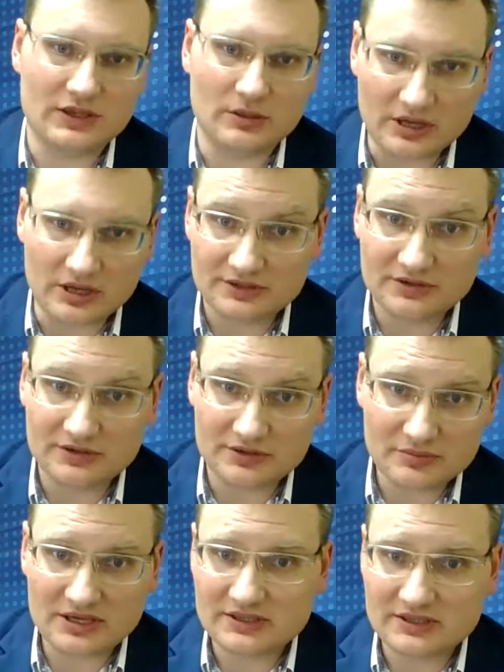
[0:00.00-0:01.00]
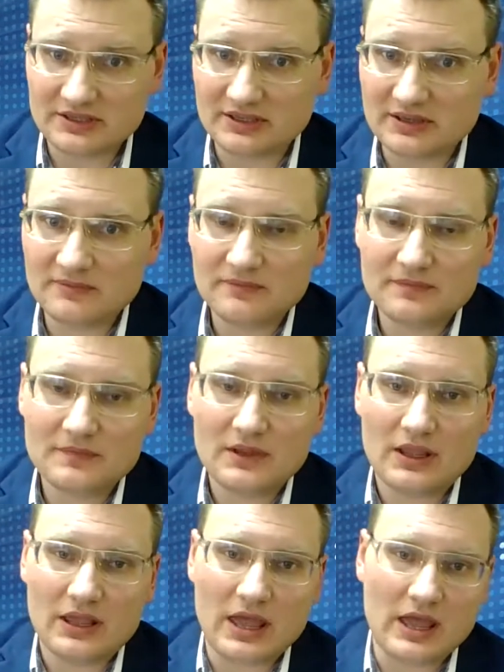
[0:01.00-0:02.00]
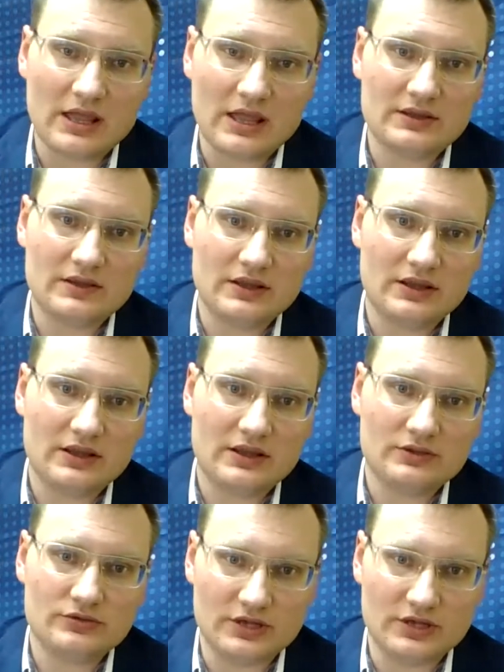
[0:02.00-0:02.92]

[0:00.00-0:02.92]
IT ambassadors basically. And